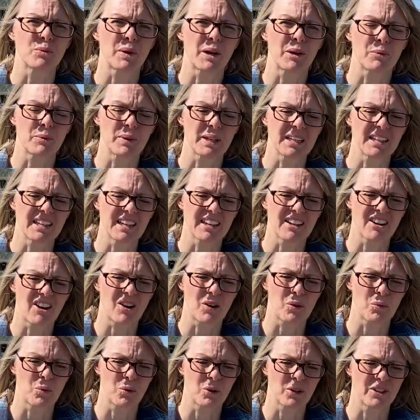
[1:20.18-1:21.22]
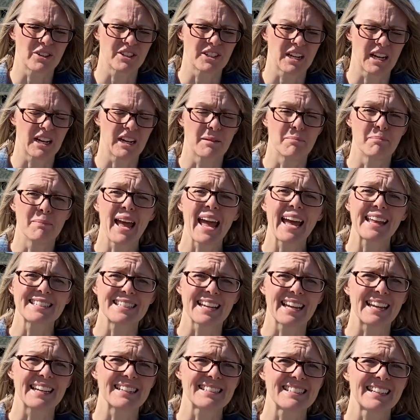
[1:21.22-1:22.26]
where we get our word
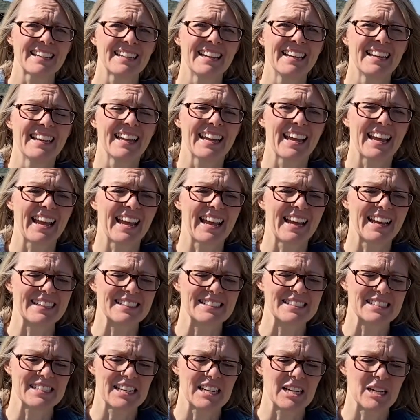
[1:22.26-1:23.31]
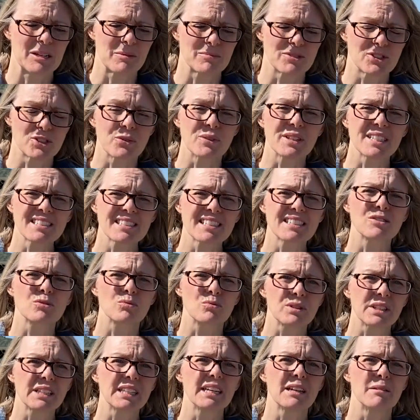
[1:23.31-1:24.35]
mandate. And so this
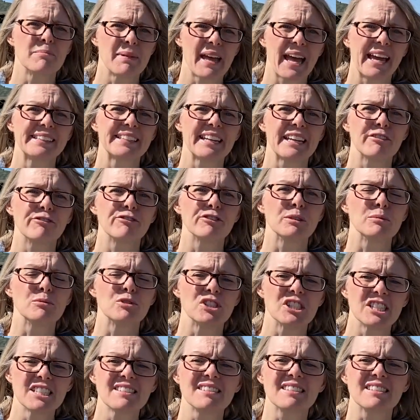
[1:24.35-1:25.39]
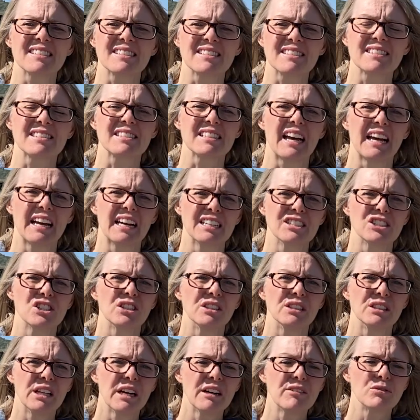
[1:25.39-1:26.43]
is really a mandate from Jesus
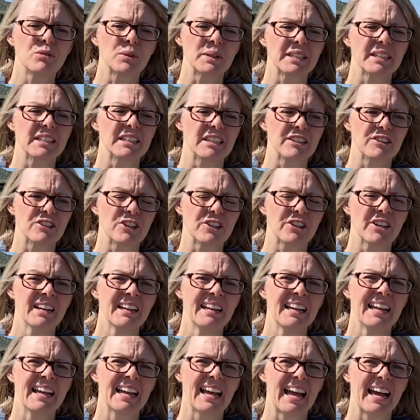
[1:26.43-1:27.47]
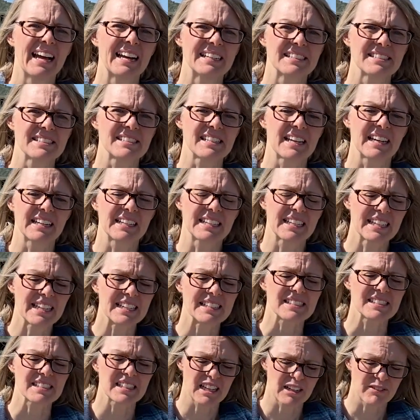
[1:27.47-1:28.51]
to love one another as he
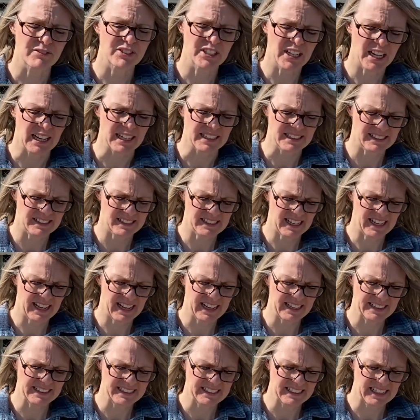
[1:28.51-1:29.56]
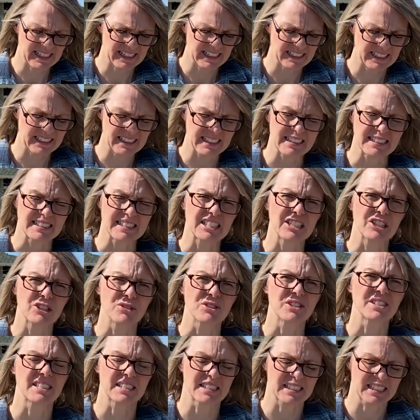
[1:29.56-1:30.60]
has loved us and continues to